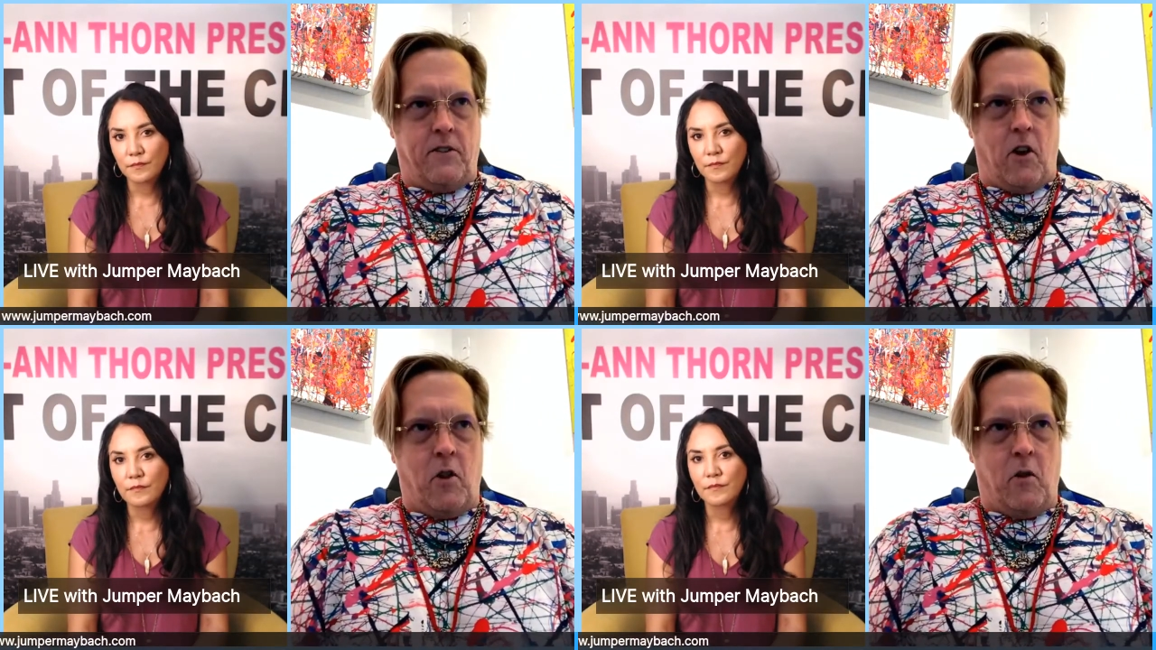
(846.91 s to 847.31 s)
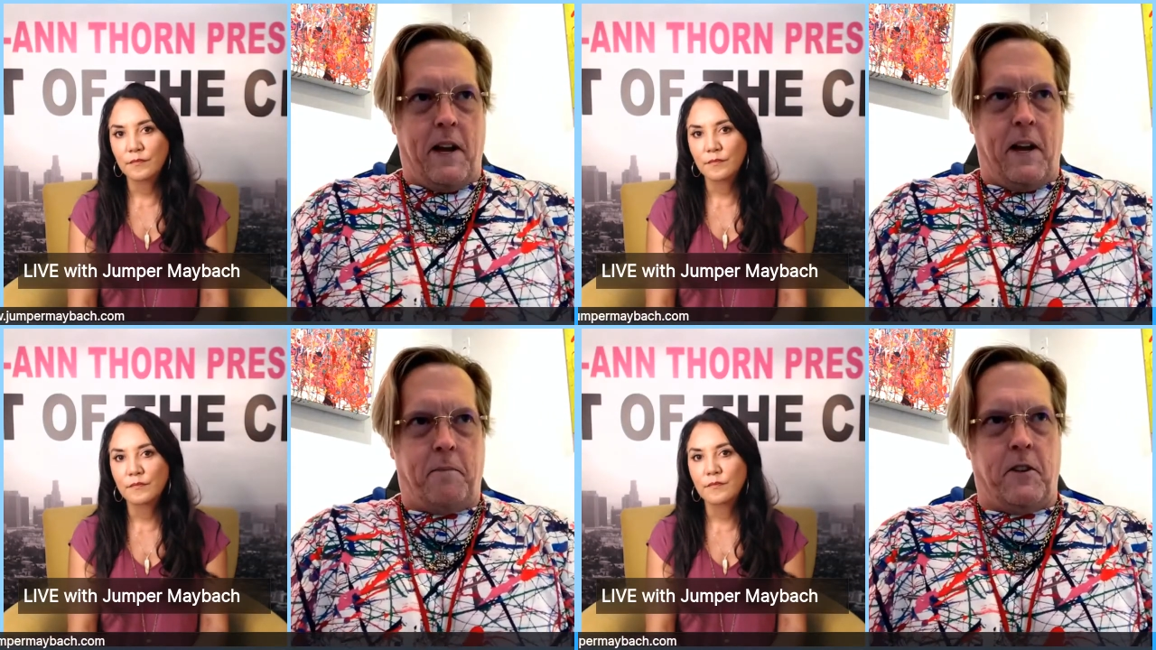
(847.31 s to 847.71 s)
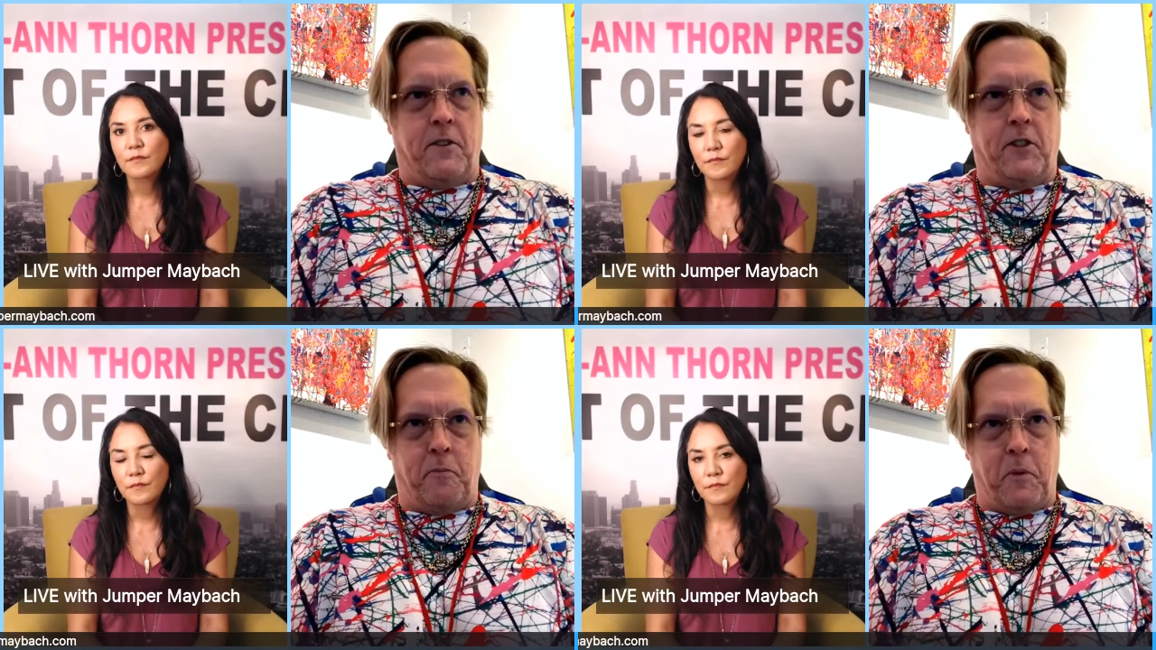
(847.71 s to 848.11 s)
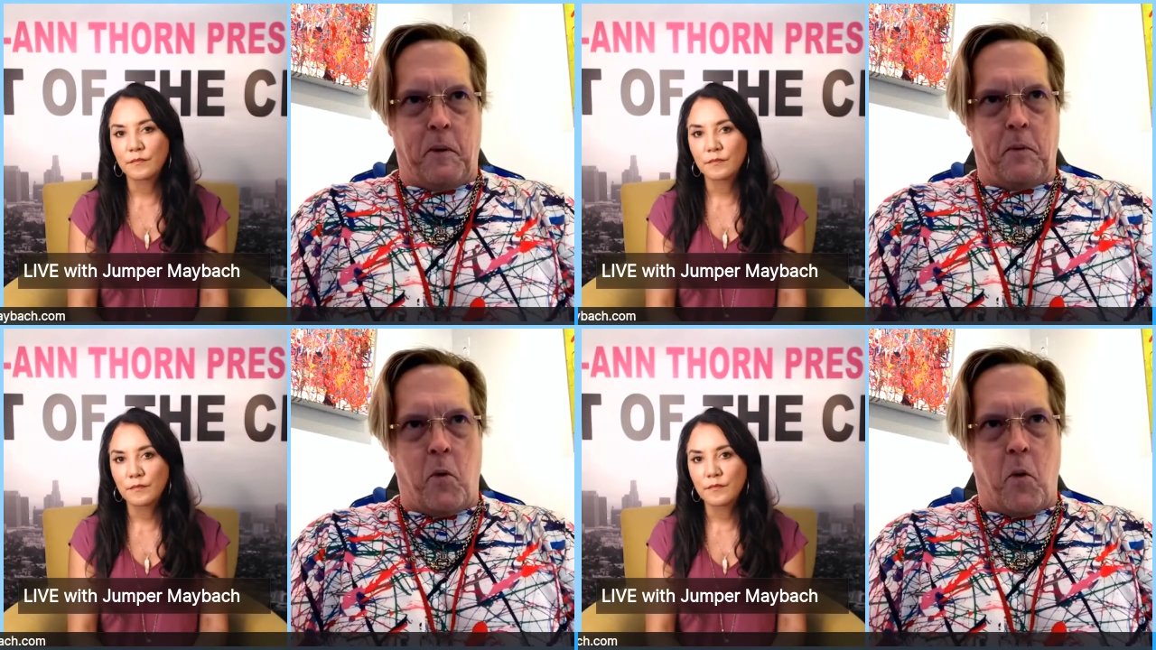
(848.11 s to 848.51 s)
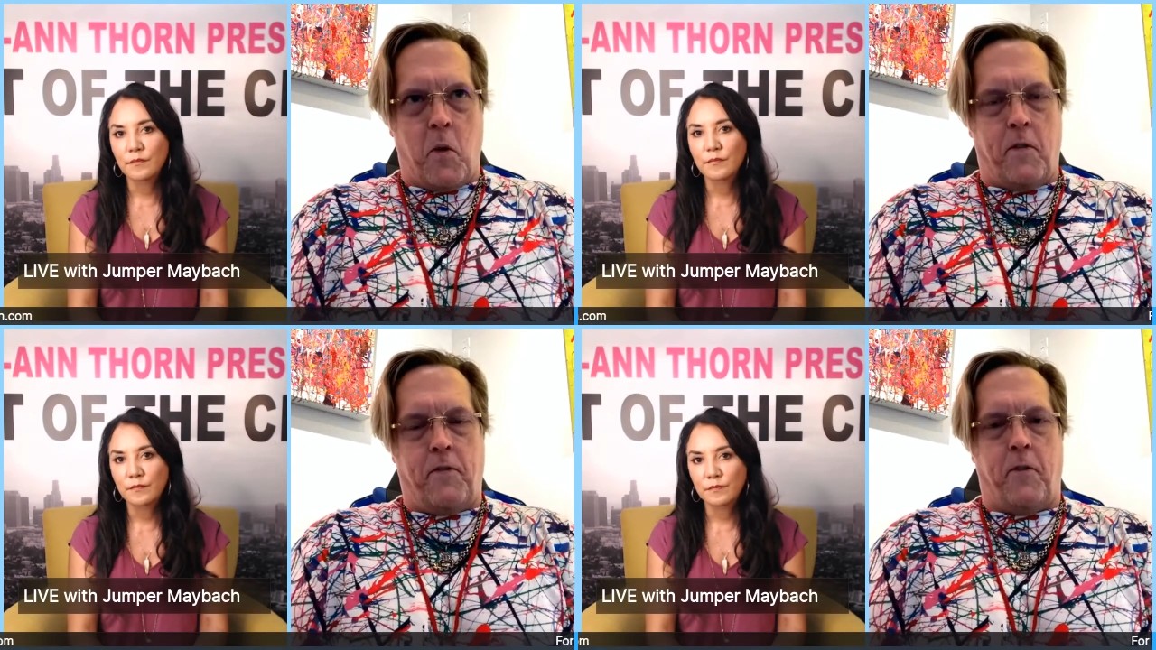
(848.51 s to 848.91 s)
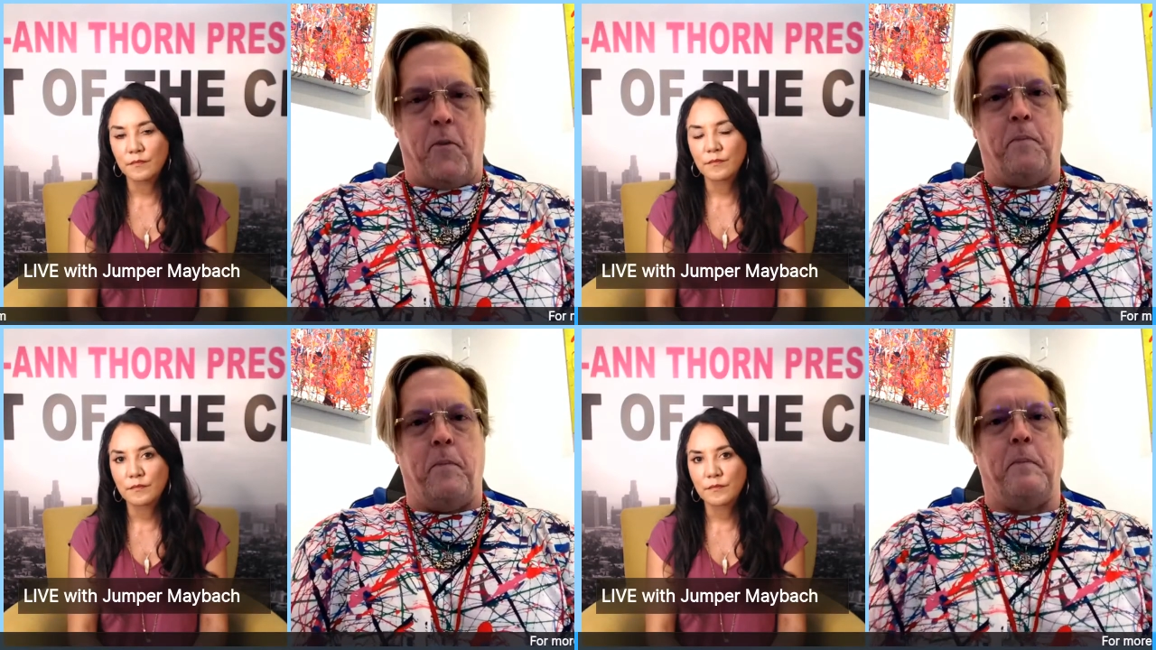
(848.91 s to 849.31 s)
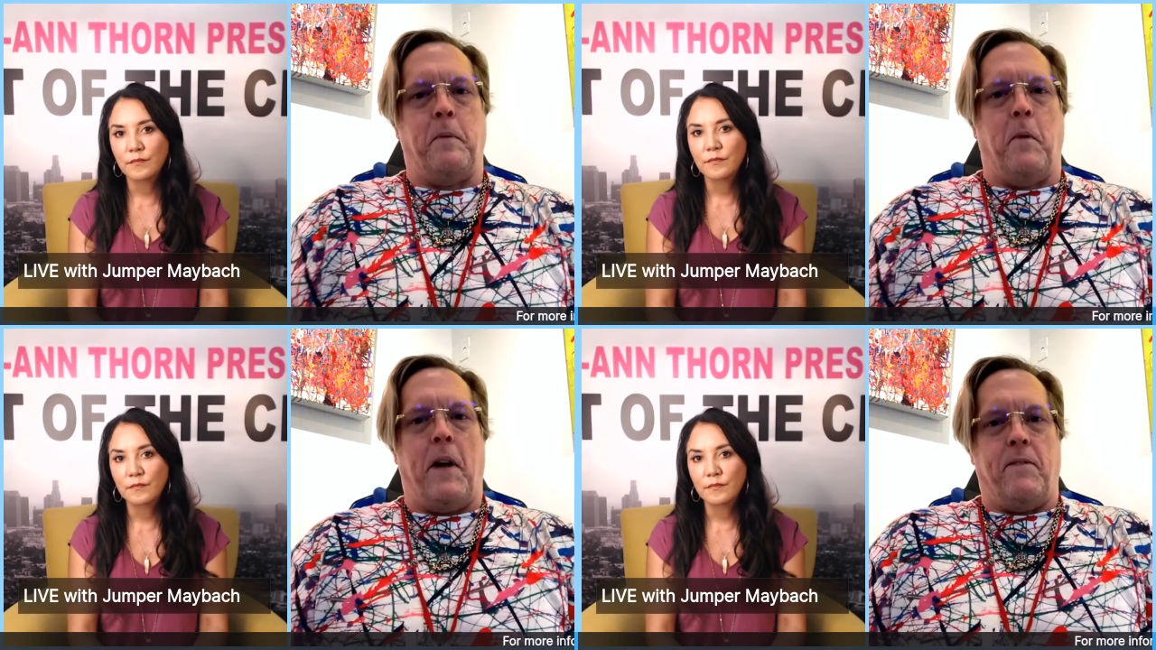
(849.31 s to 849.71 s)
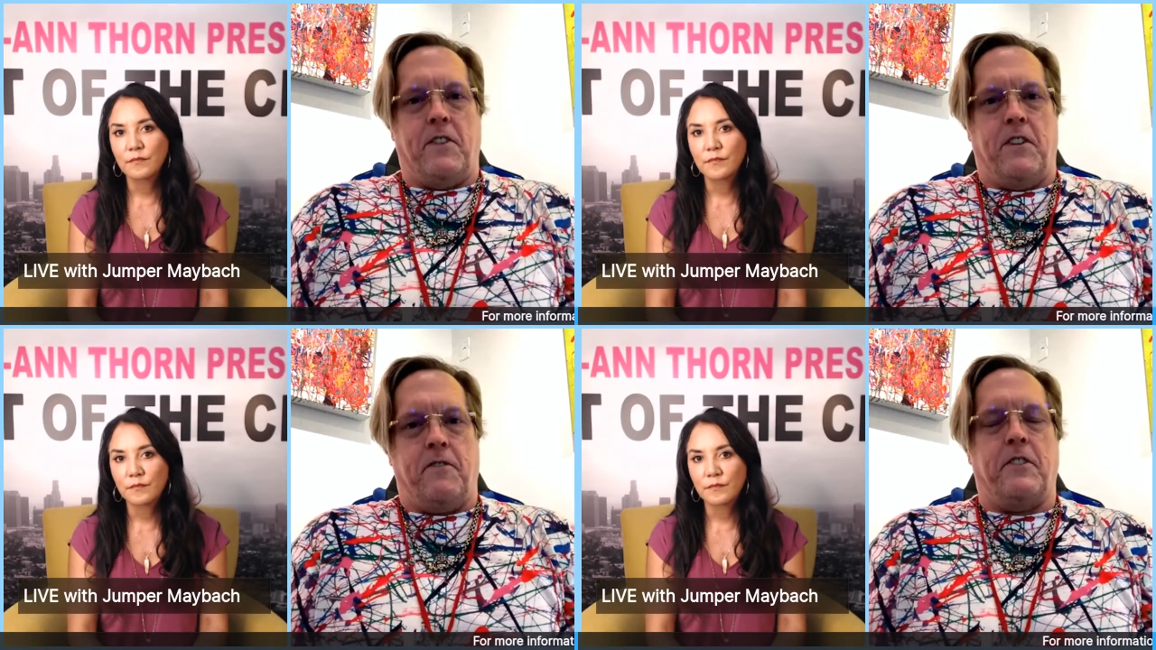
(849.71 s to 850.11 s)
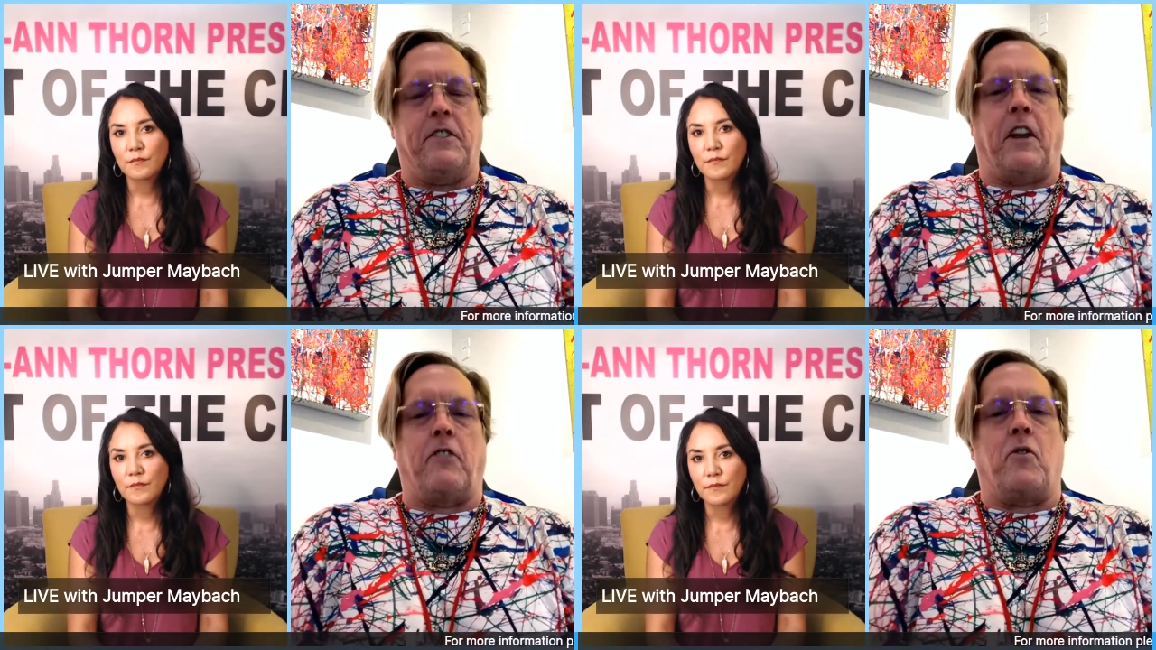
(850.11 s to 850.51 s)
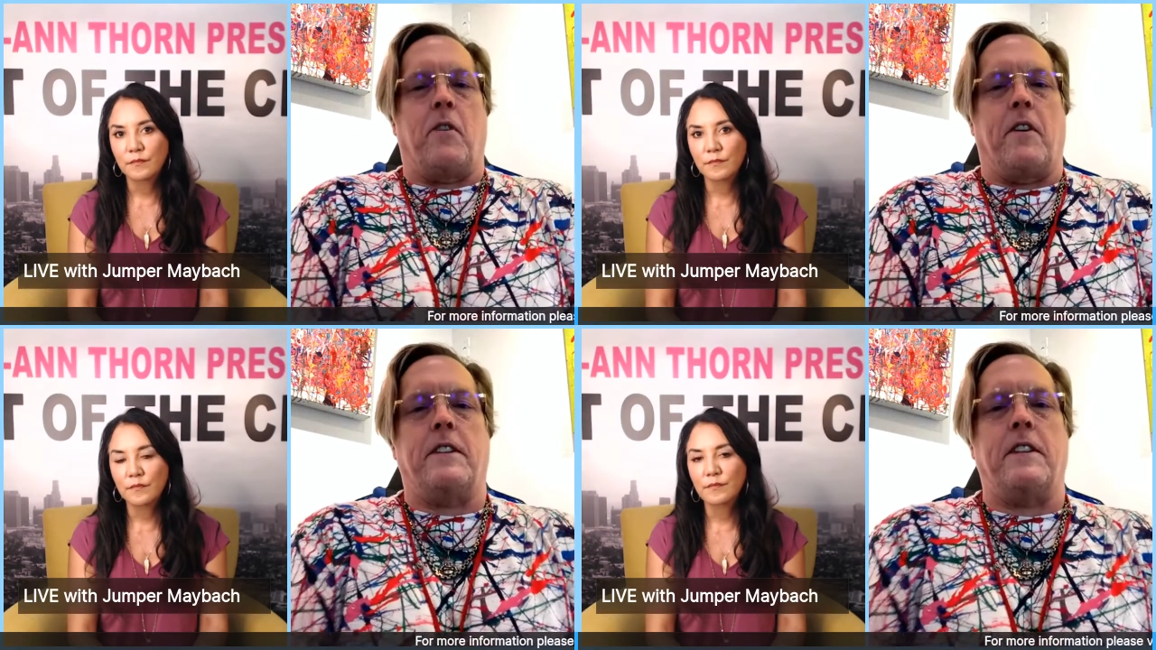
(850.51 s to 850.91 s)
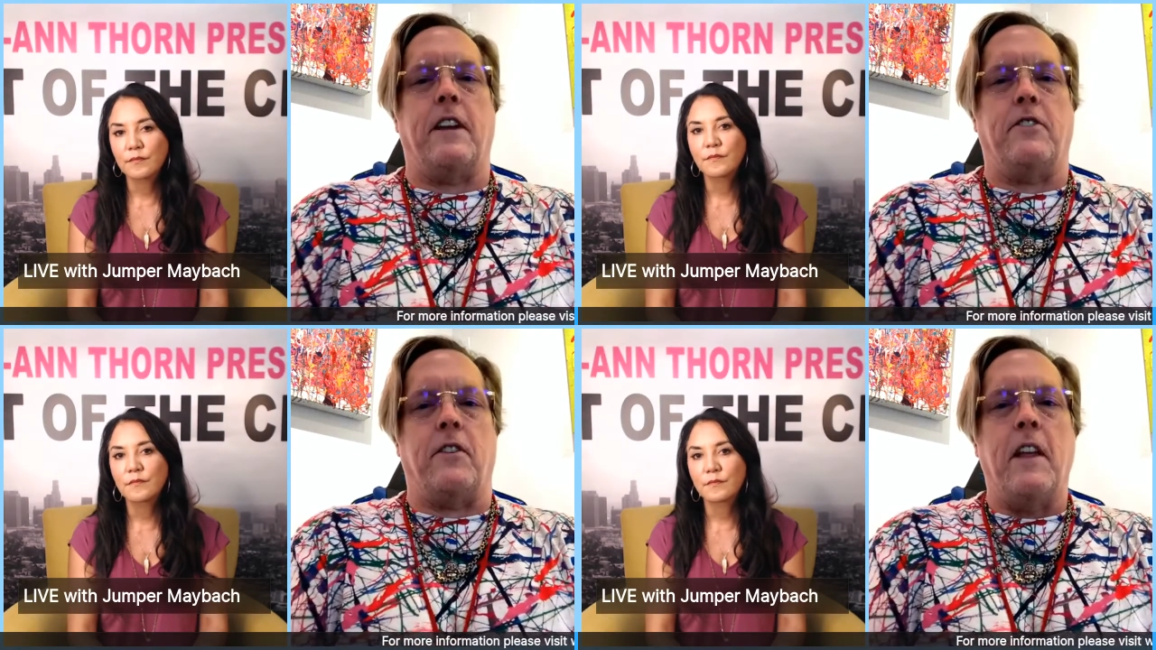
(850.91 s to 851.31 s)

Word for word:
Speaker 1: all the way up to the Supreme Court for people having different sexual orientation